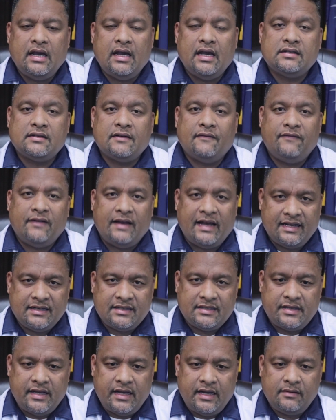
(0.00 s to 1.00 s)
As a flag
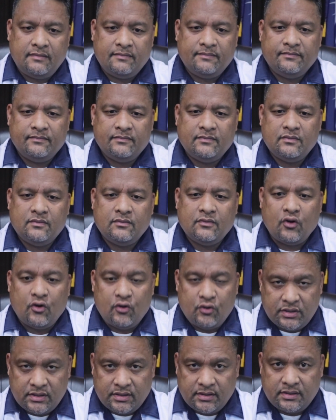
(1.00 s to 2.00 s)
state,
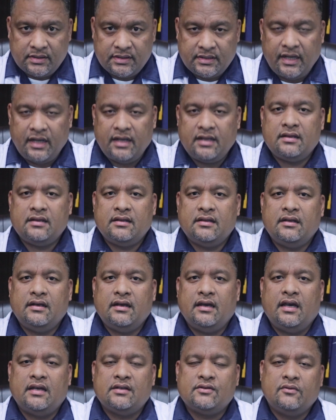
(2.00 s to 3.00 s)
coastal state,
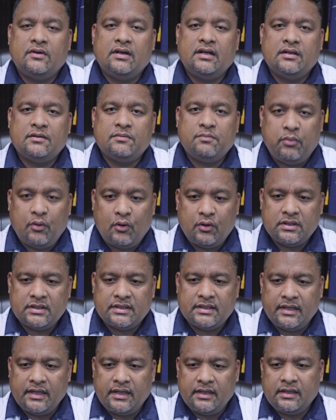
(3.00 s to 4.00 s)
as well as port
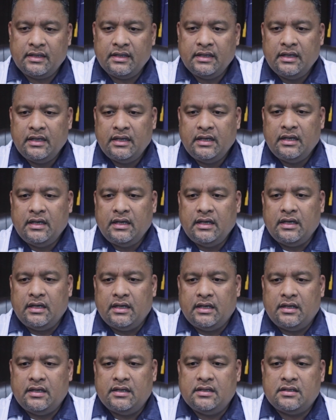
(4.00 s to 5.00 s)
state,
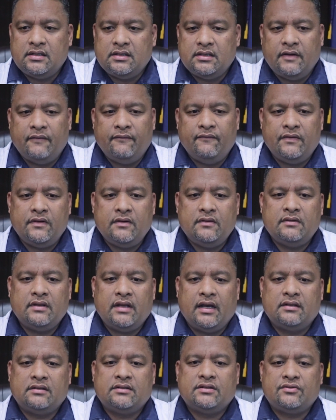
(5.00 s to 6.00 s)
it is the view
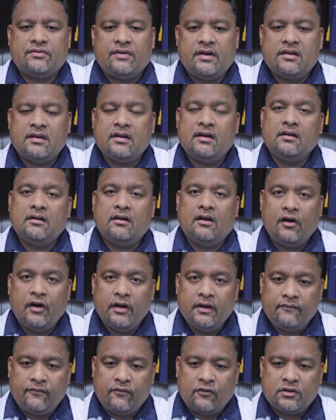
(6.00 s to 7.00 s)
that strengthening law
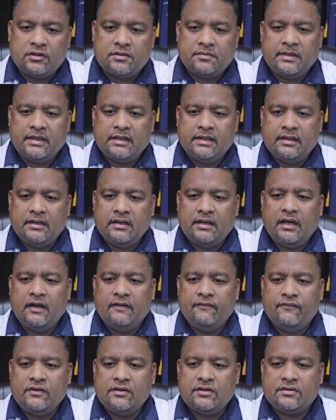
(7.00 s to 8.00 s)
enforcement
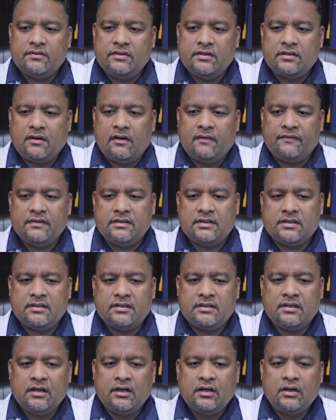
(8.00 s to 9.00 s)
and fisheries
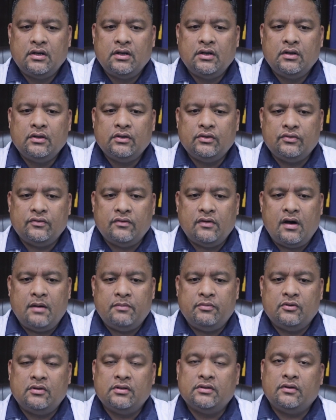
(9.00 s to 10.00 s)
officers to
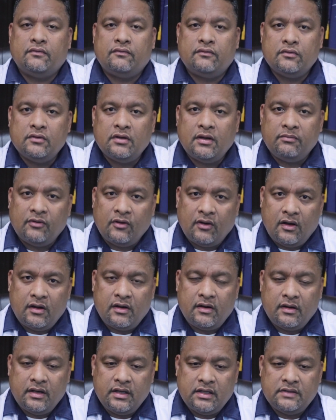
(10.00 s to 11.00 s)
uphold the rule of
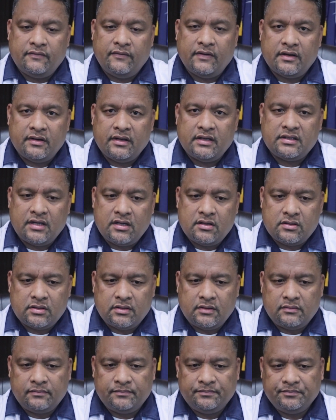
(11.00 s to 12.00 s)
law is very
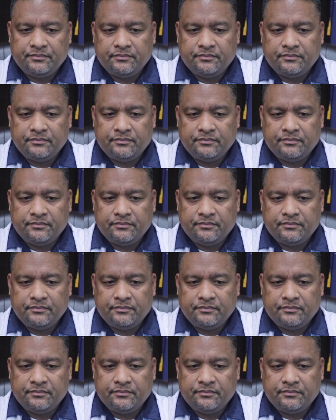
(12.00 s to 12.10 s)
essential.